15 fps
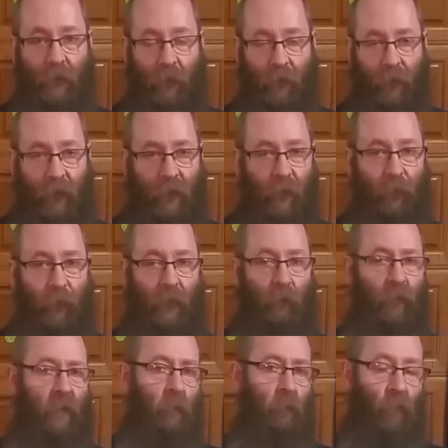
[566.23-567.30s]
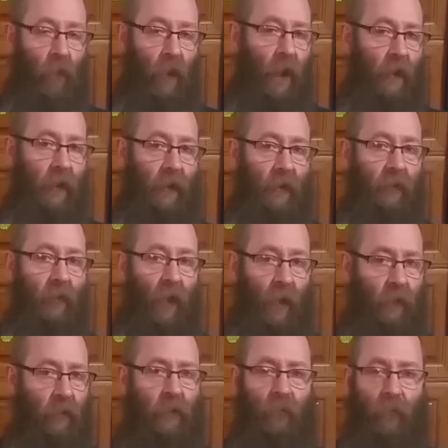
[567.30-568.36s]
or anything with a breading,
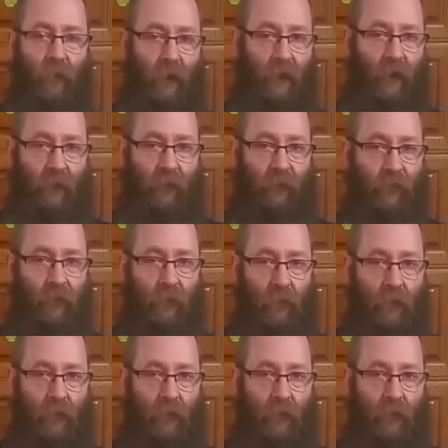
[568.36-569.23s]
onion rings,